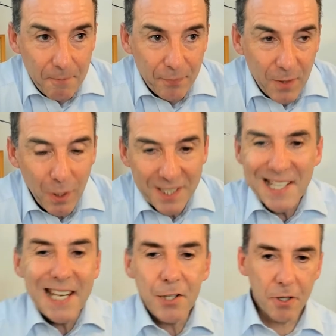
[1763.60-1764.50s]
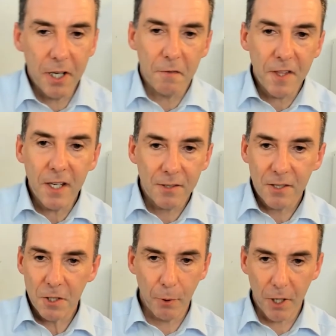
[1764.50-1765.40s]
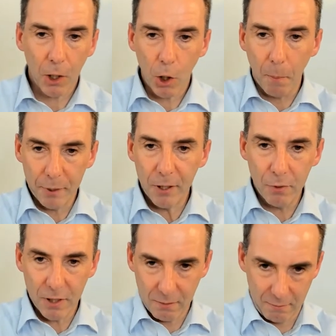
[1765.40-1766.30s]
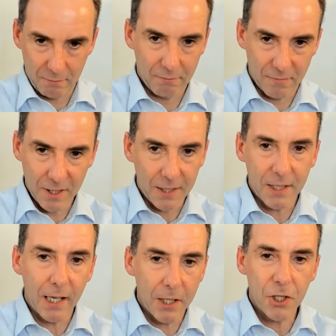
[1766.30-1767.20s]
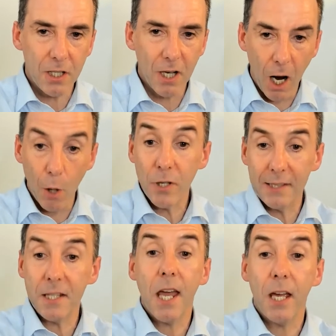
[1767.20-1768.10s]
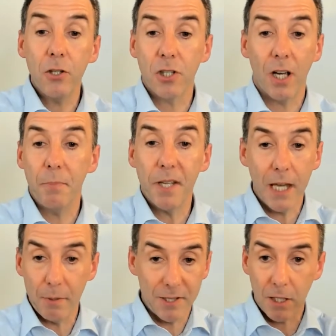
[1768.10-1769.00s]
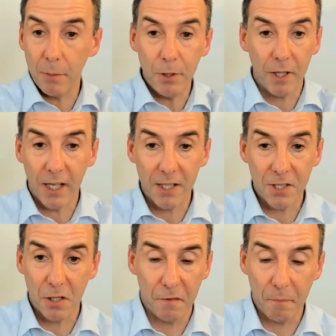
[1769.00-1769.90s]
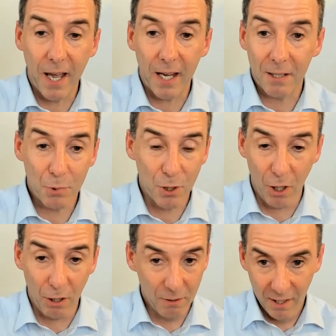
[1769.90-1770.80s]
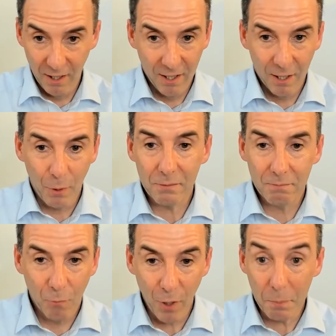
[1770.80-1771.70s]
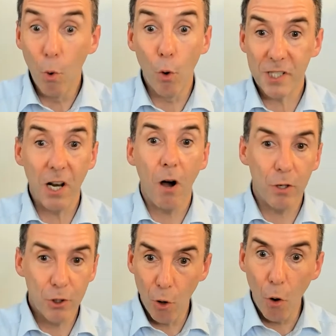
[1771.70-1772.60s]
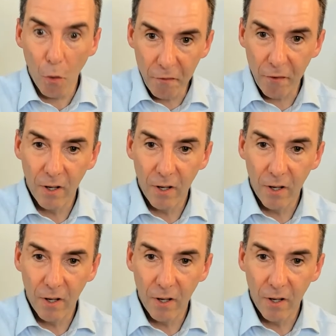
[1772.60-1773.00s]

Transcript: what's the Internet of Things? It's putting compute technology out at the edge and being able to communicate stuff back. So what Moore's law drove